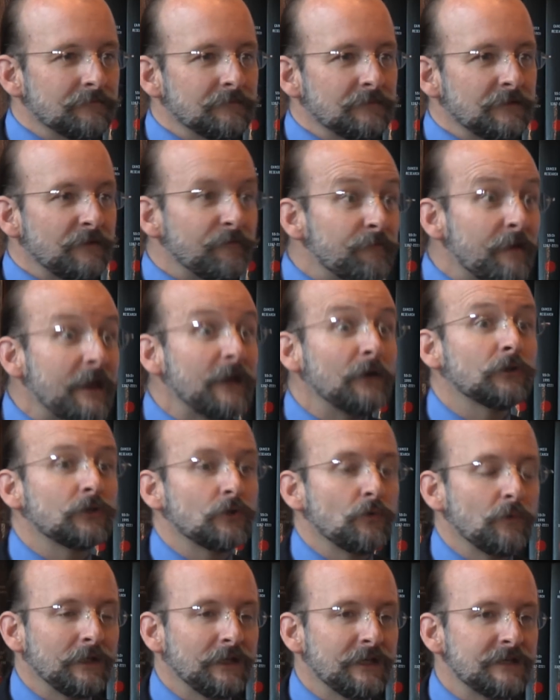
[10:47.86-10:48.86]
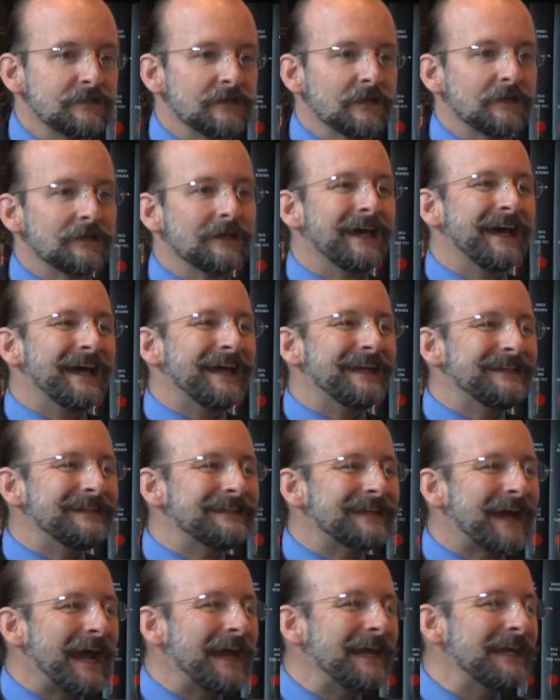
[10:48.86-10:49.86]
fail to elicit
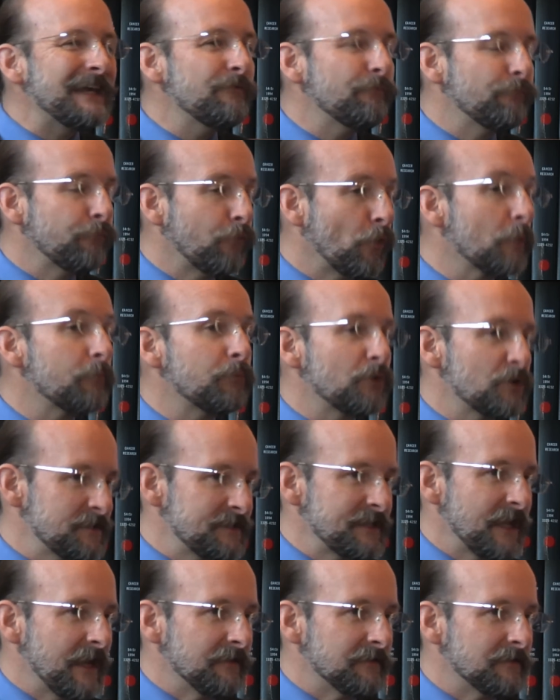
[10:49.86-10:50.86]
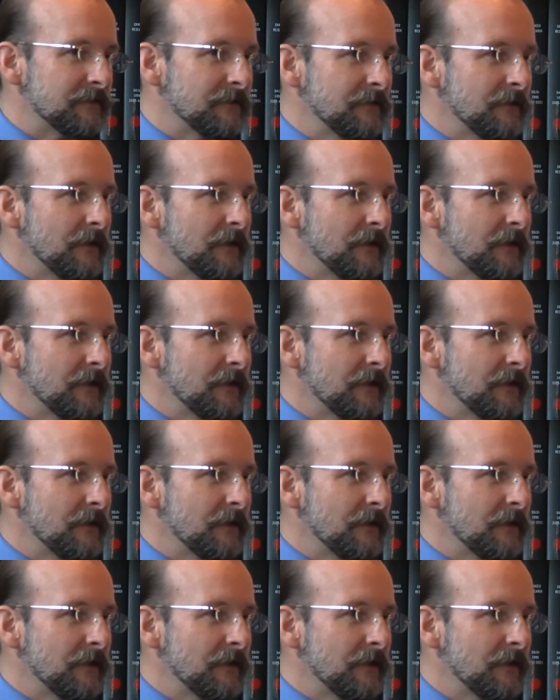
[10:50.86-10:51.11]
94%